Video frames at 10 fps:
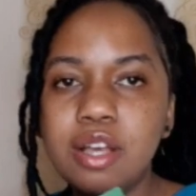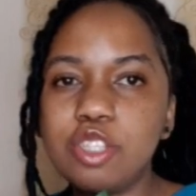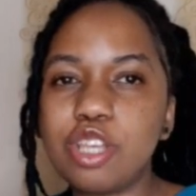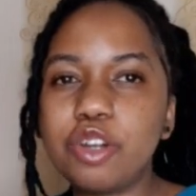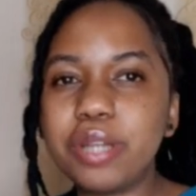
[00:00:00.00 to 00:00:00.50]

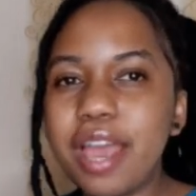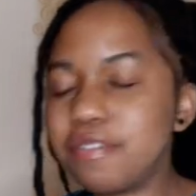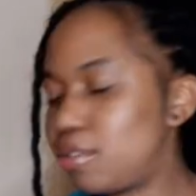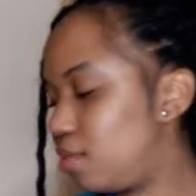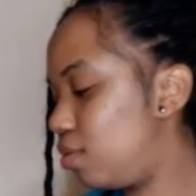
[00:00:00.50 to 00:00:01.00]
so I don't
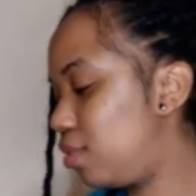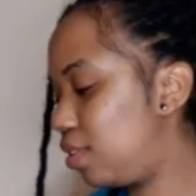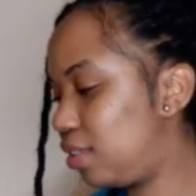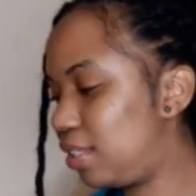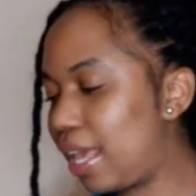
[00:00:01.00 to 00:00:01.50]
have to
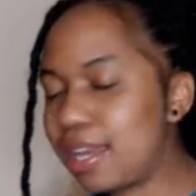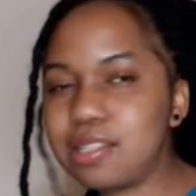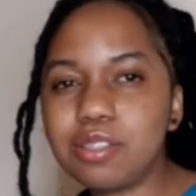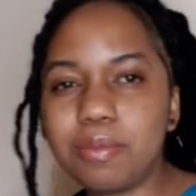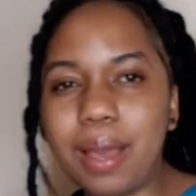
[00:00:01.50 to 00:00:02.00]
get
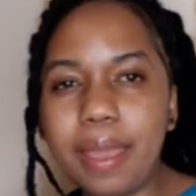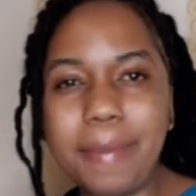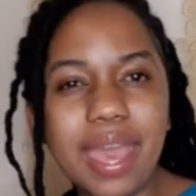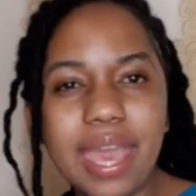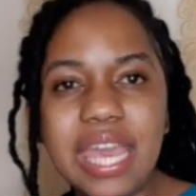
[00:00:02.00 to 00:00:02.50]
into my
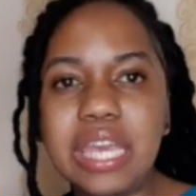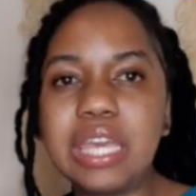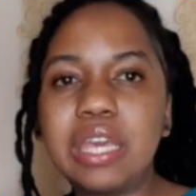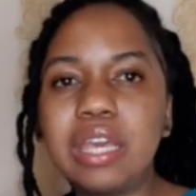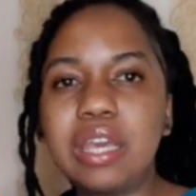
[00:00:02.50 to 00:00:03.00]
bag,